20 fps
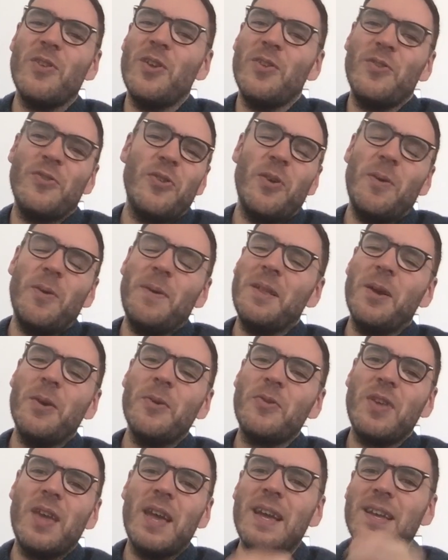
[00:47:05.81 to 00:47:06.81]
And so in
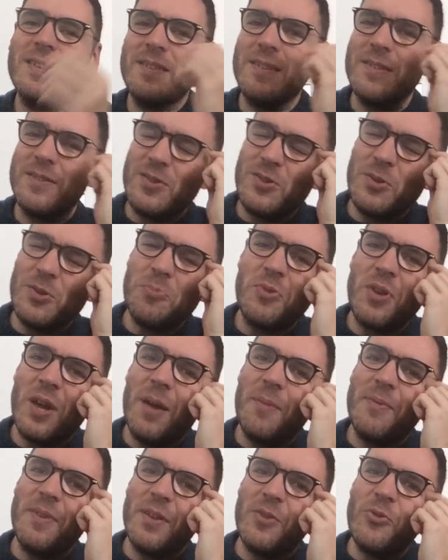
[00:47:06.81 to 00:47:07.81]
those cases,
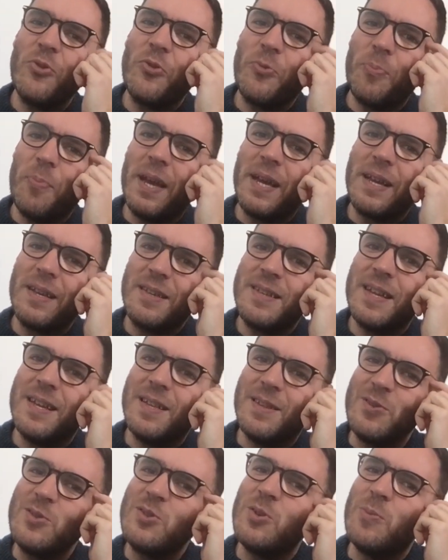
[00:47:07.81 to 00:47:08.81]
sometimes it does make
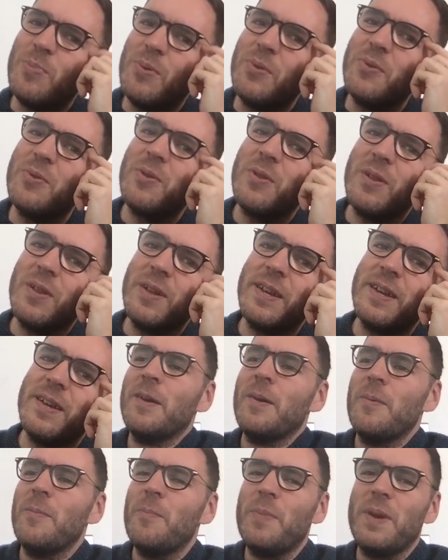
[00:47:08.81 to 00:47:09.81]
sense to bundle it
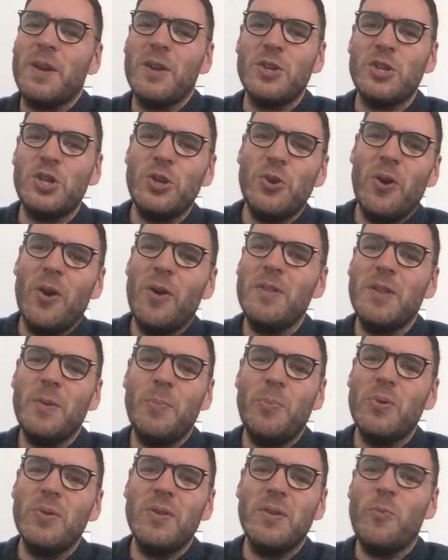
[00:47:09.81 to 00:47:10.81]
because you're only
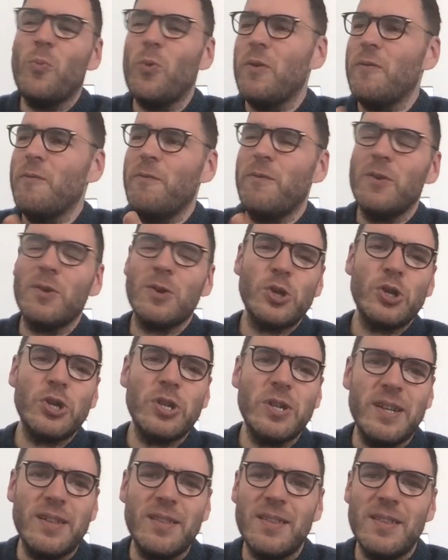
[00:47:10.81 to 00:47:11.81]
pulling one
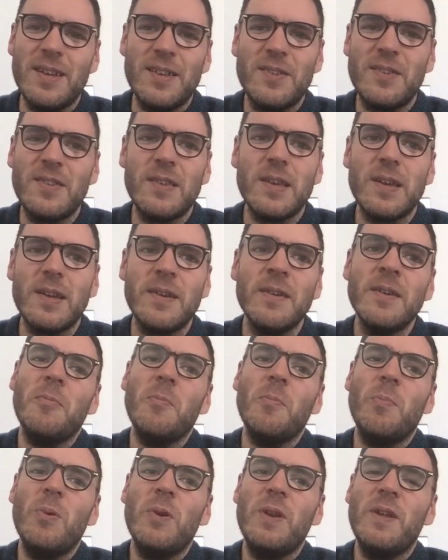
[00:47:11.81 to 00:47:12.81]
function in, let's say.
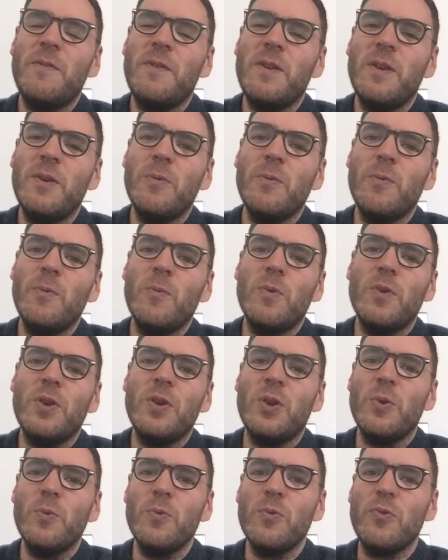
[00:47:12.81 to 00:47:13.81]
But if you
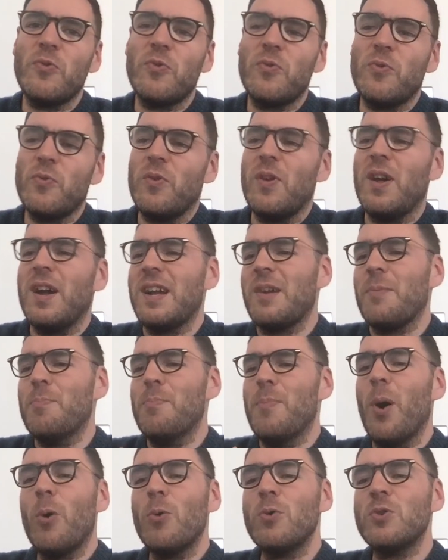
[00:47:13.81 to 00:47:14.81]
use like
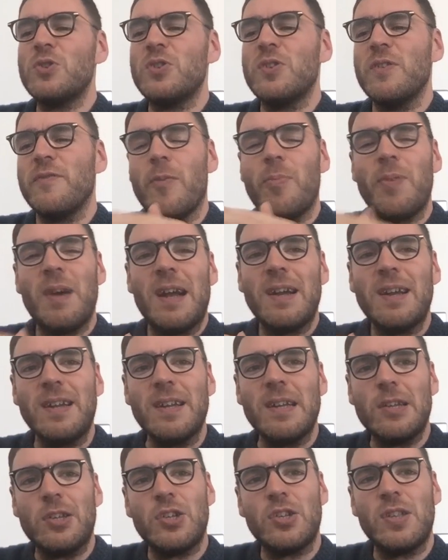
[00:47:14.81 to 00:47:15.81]
most of a
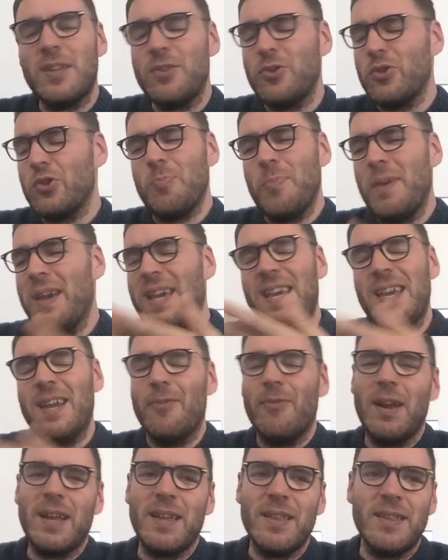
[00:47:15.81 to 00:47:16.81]
package, then just make it
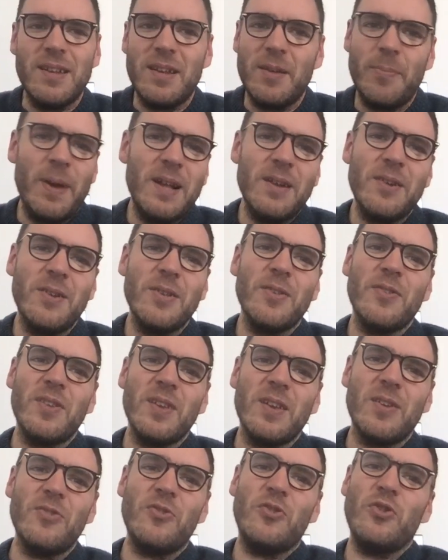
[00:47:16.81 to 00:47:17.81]
a regular
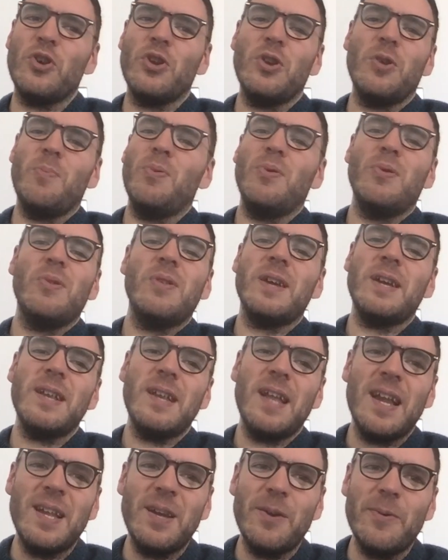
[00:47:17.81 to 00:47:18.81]
dependency because you're going to pull it
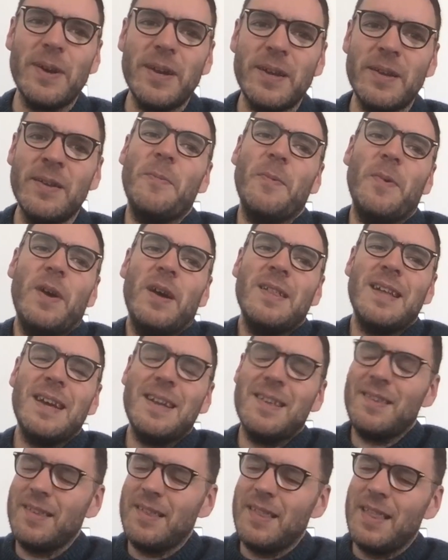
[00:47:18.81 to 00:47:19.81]
in anyway. And
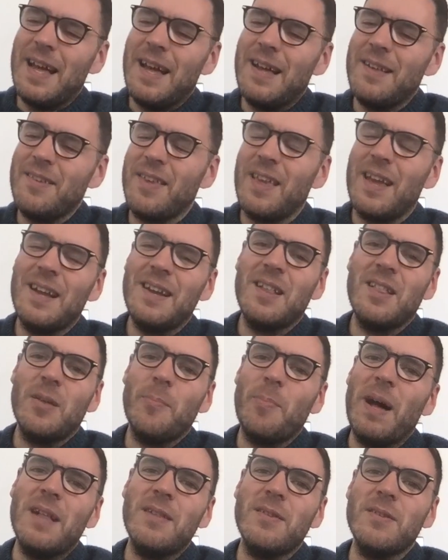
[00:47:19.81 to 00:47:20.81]
that's kind of the
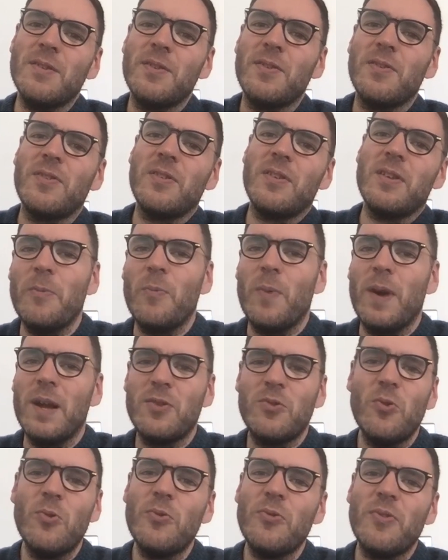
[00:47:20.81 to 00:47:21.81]
balance
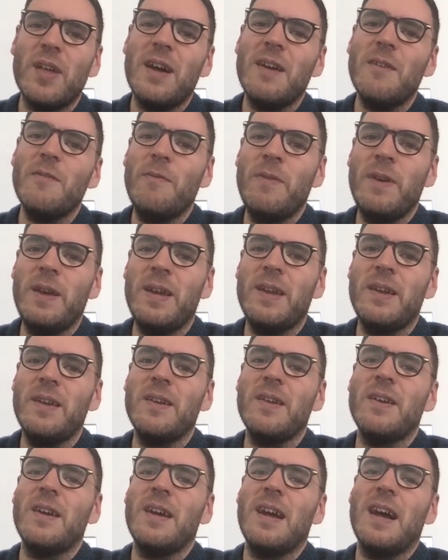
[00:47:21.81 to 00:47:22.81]
where tools like Vue
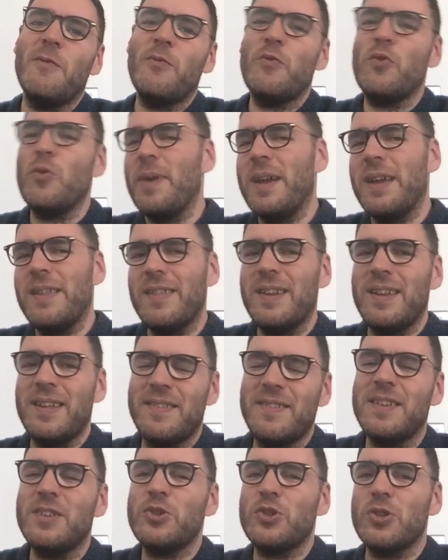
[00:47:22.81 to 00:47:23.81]
have to make the
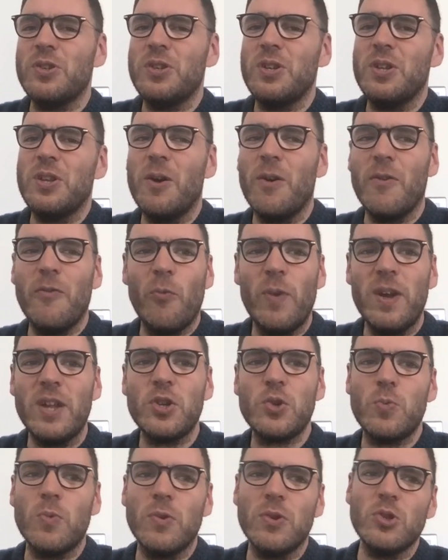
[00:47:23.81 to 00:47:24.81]
decision,
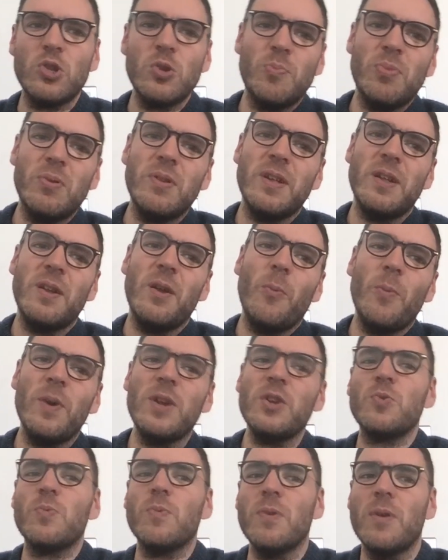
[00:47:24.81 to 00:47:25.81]
which one to pull in and
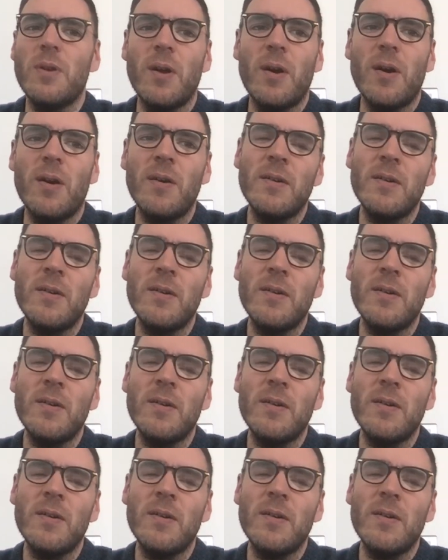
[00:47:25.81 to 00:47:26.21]
which one not.